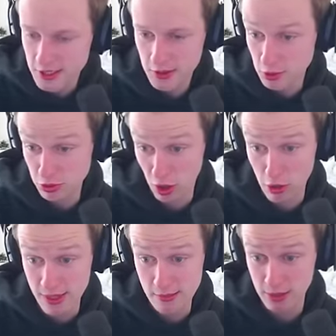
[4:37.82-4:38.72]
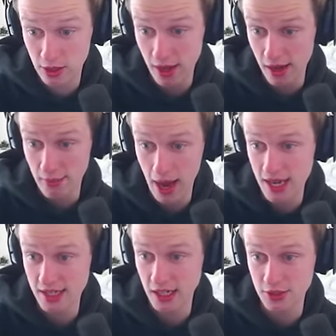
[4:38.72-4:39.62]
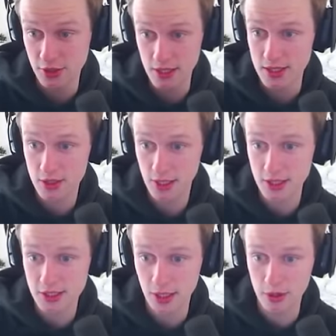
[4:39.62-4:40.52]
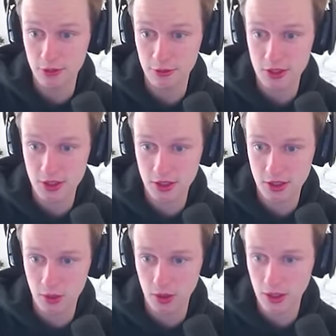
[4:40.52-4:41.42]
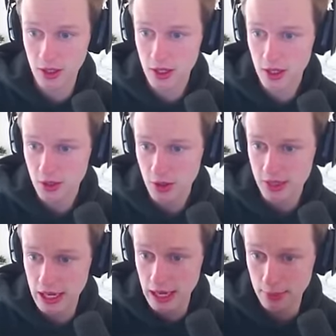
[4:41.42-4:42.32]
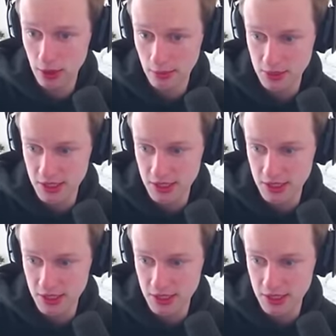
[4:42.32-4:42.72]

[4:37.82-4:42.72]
this was already blown up. I did not do this. You guys saw when I first loaded in the world. The only thing that I blew up was